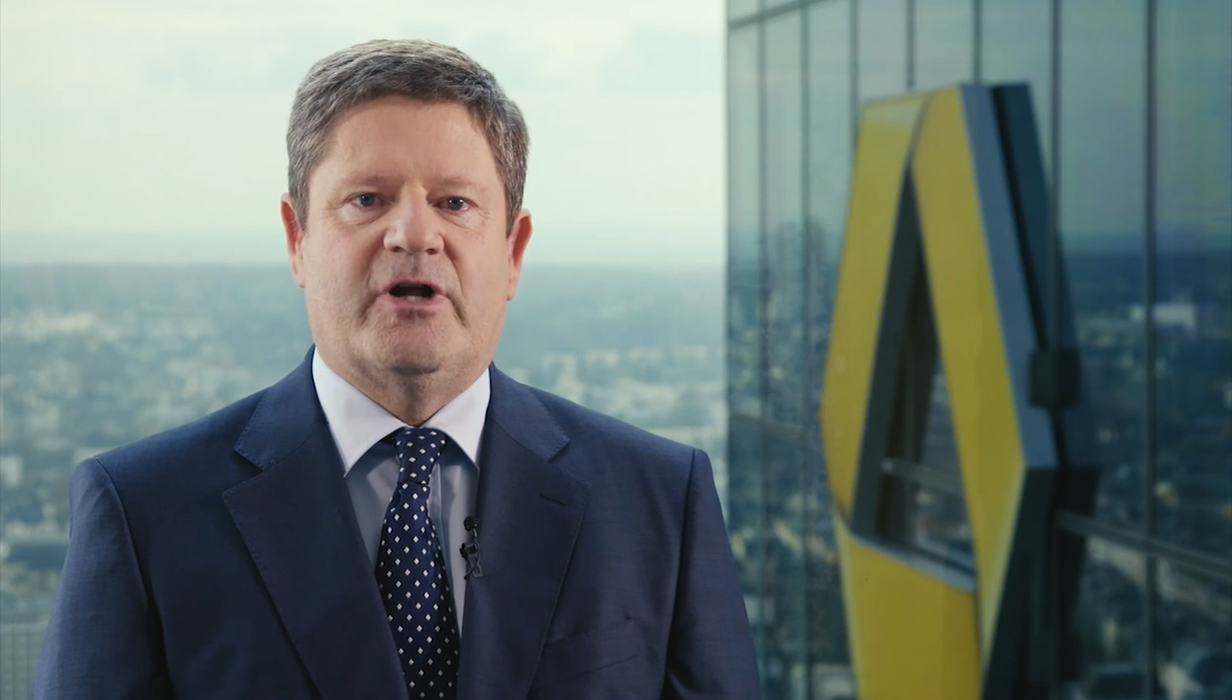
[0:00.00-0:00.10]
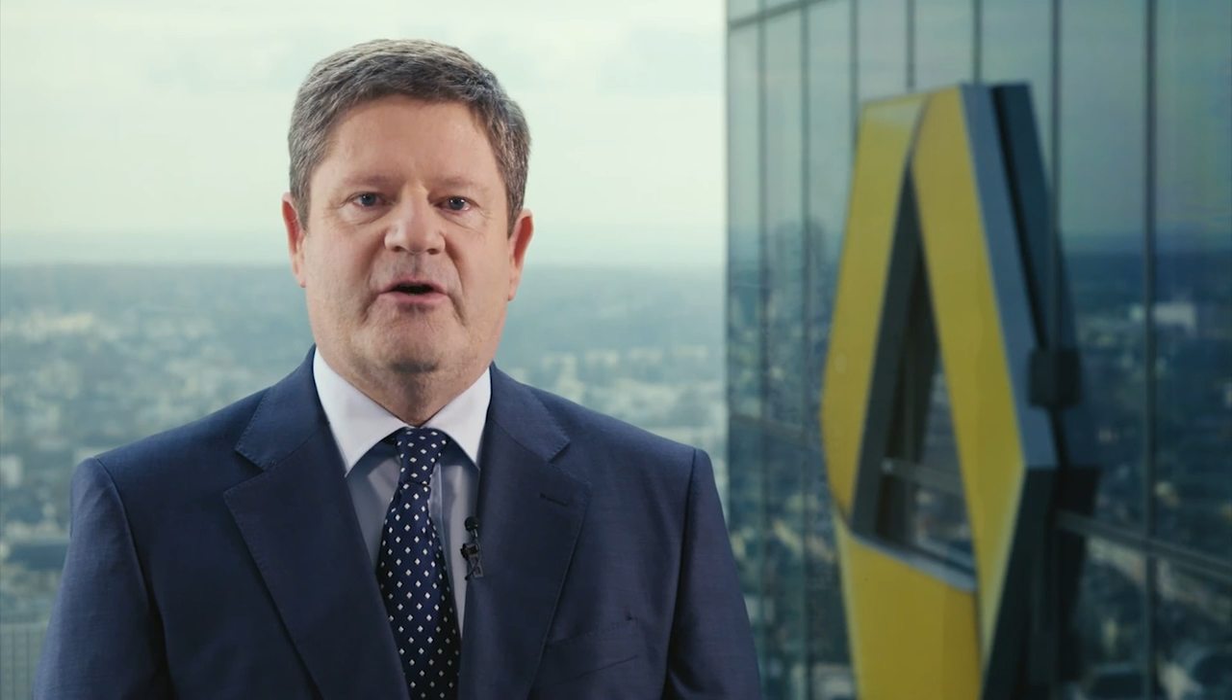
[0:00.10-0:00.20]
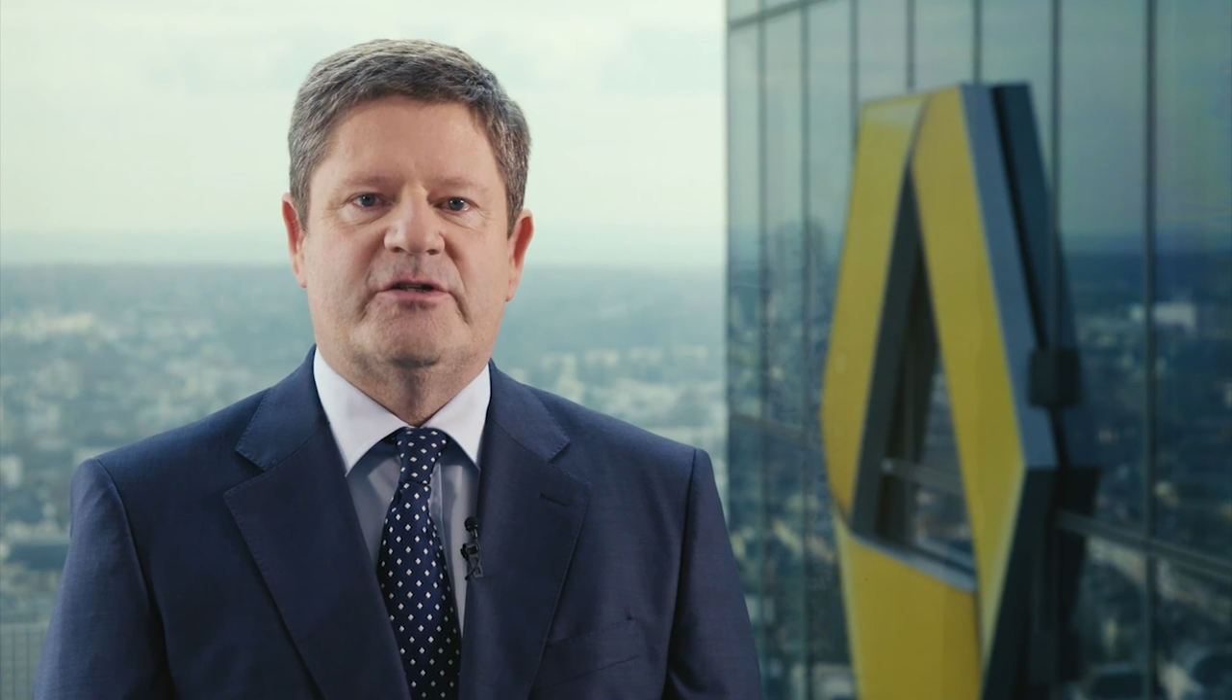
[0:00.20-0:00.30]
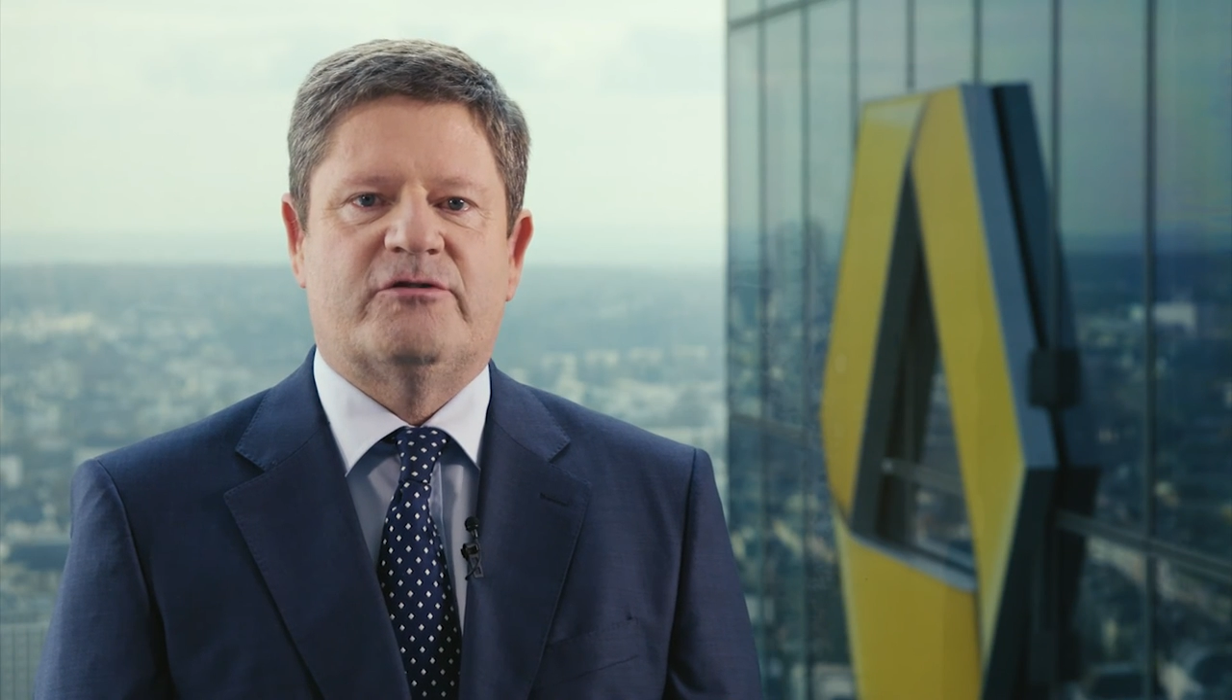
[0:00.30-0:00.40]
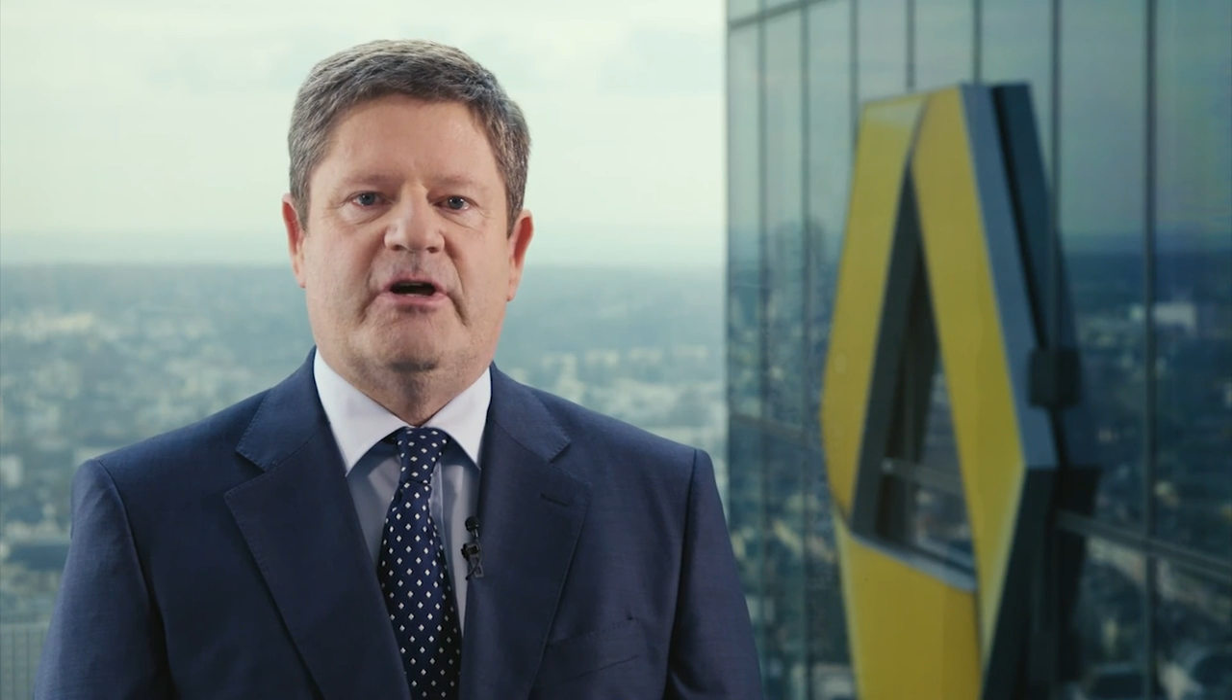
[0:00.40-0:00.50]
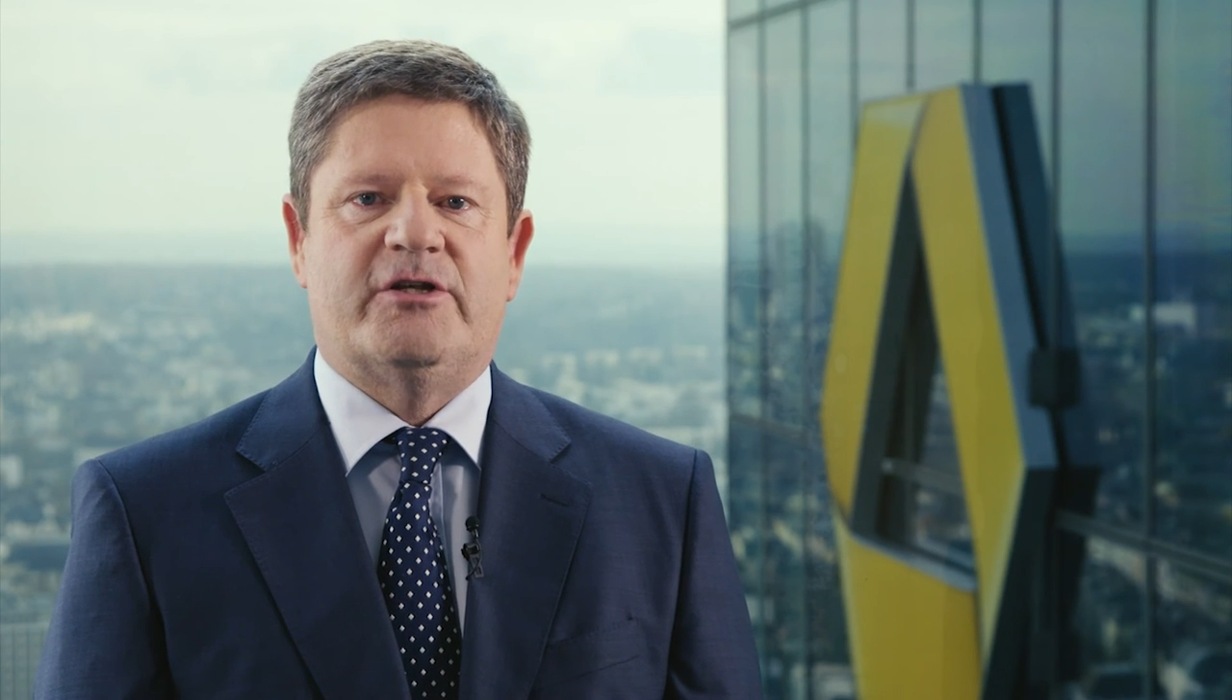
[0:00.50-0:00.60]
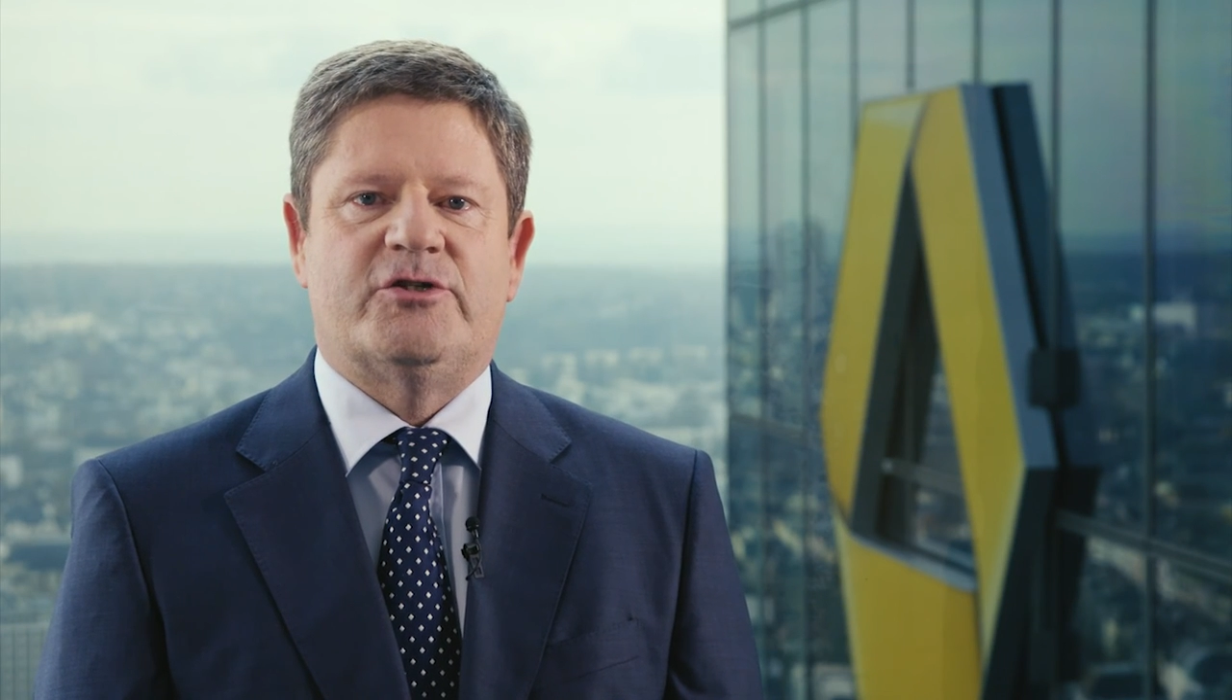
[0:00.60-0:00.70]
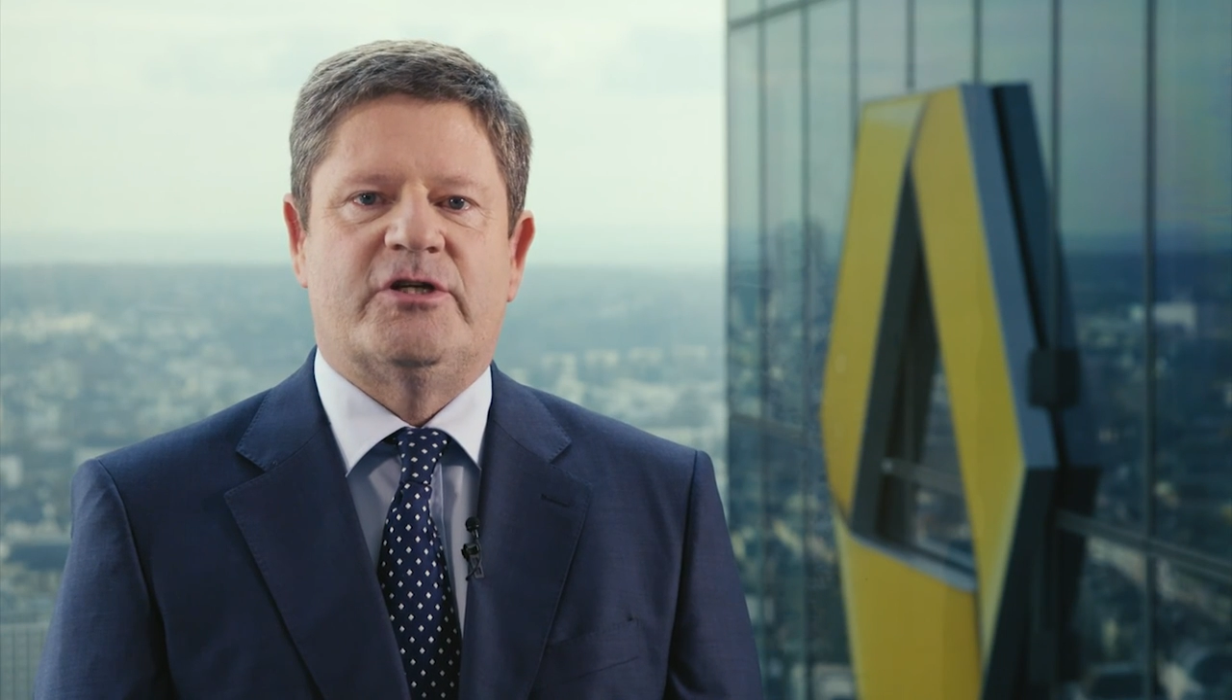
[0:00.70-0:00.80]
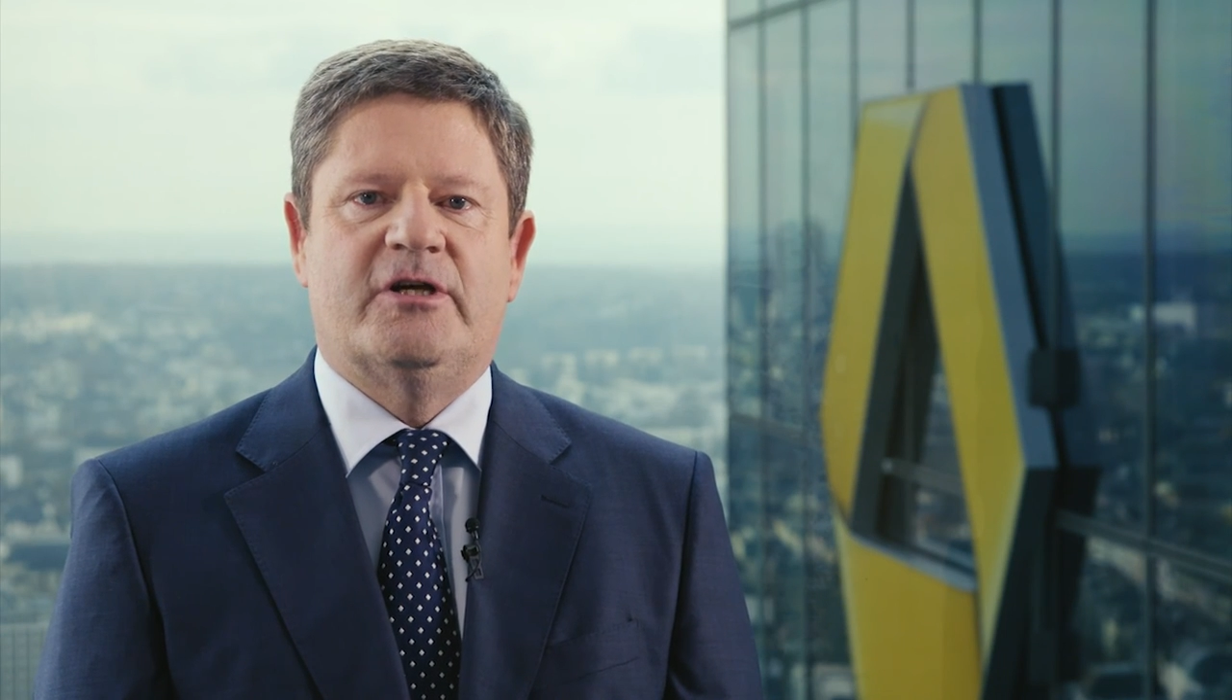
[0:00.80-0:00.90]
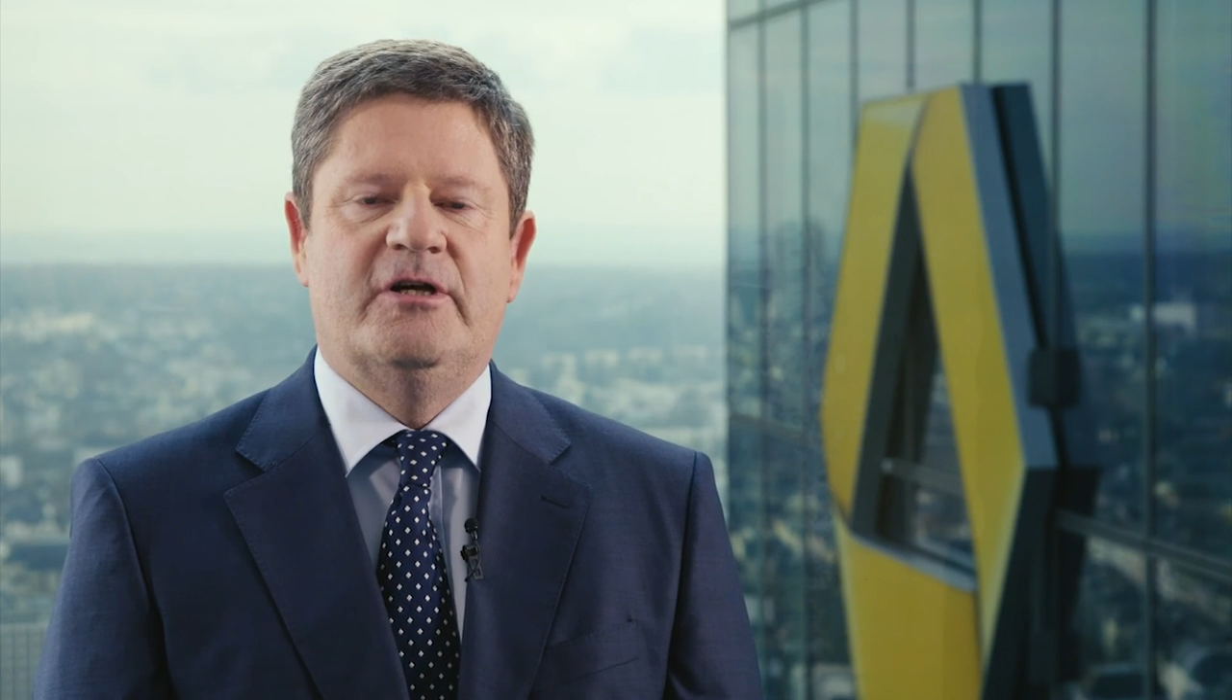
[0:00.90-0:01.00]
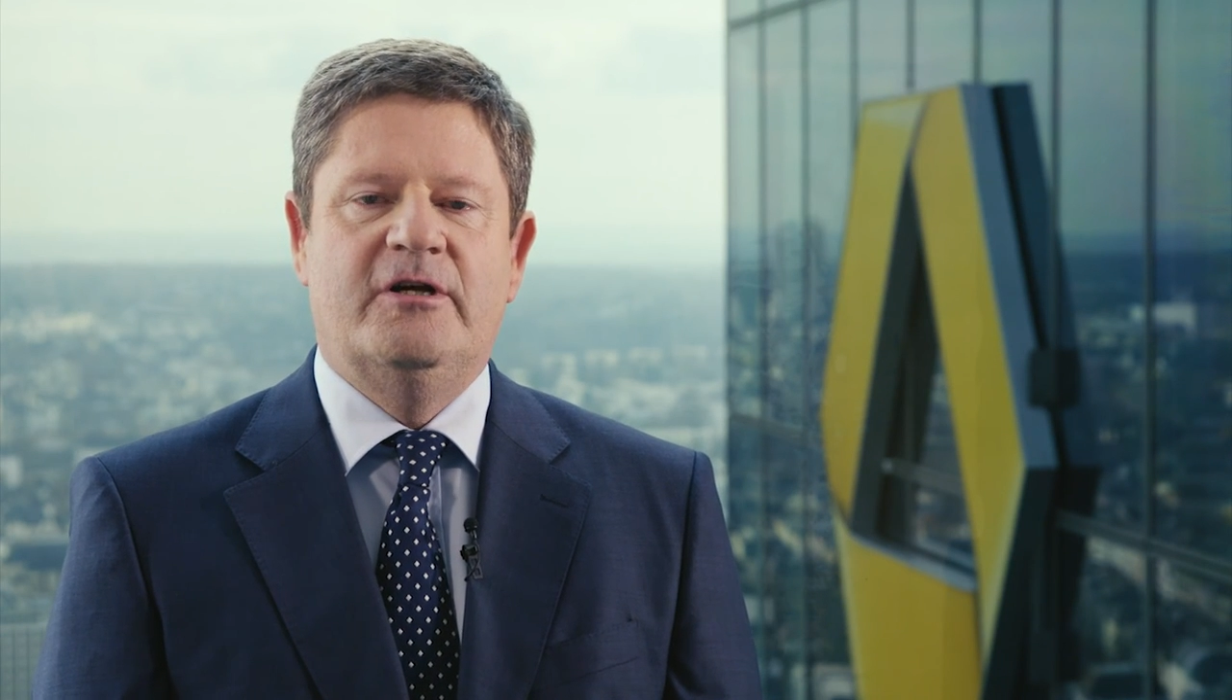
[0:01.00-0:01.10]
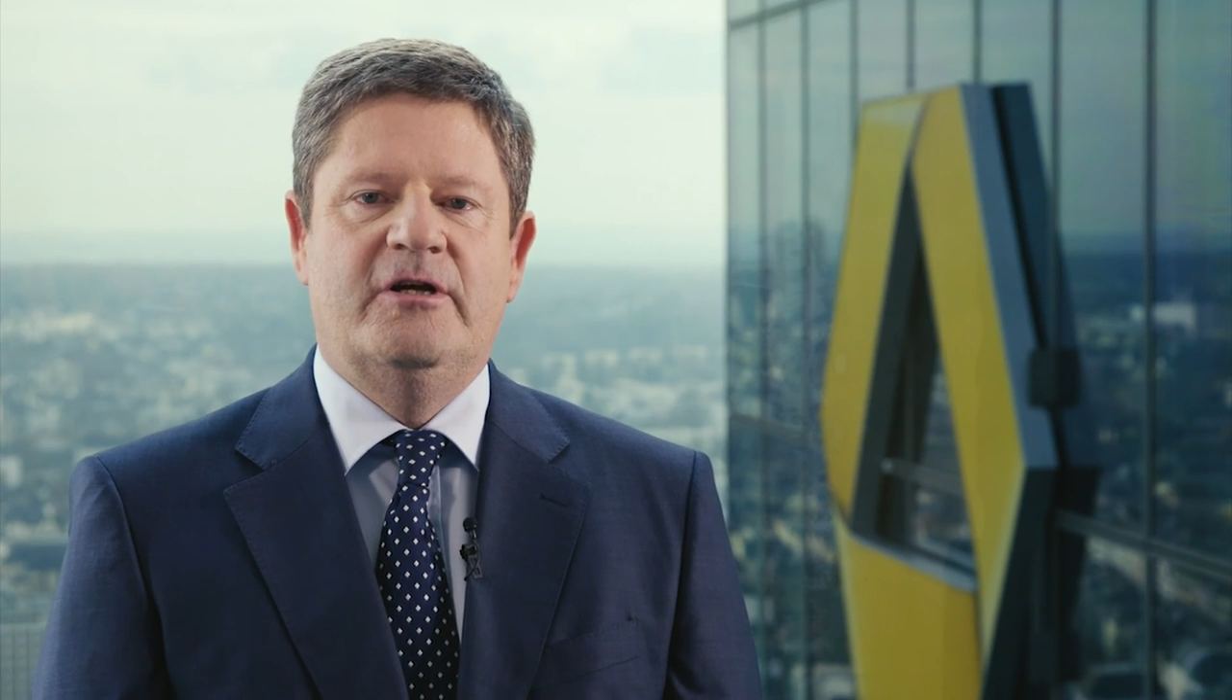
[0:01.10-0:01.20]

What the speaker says: our strategy,